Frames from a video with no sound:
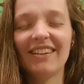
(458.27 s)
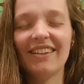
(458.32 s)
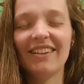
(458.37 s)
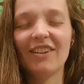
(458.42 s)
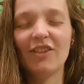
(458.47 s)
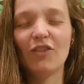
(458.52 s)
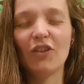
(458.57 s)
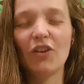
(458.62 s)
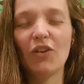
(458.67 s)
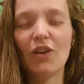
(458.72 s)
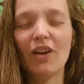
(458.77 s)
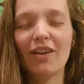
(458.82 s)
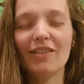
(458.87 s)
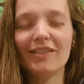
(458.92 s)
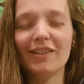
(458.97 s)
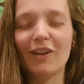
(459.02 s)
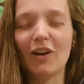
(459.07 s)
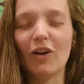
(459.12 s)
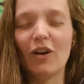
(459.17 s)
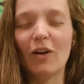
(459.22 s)
A few years
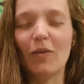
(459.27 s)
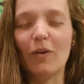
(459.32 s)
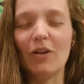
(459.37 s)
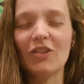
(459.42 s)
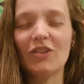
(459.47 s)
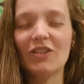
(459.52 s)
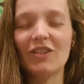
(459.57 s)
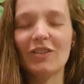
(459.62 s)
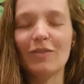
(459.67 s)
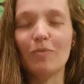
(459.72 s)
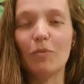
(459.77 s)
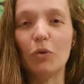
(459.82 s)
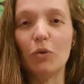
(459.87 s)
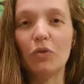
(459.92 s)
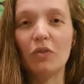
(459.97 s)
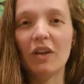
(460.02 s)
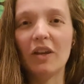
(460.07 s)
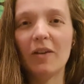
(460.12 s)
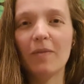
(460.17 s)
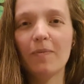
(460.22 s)
ago, I watched this
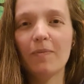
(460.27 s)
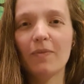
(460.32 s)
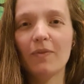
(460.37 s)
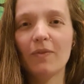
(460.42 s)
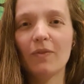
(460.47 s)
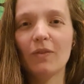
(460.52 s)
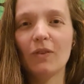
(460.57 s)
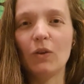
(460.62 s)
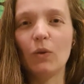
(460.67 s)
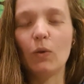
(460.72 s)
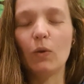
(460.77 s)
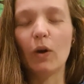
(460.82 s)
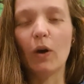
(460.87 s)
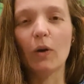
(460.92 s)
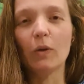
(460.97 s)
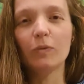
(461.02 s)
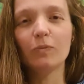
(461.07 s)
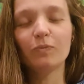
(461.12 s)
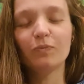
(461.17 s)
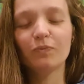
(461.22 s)
movie,
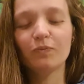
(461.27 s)
Hugo,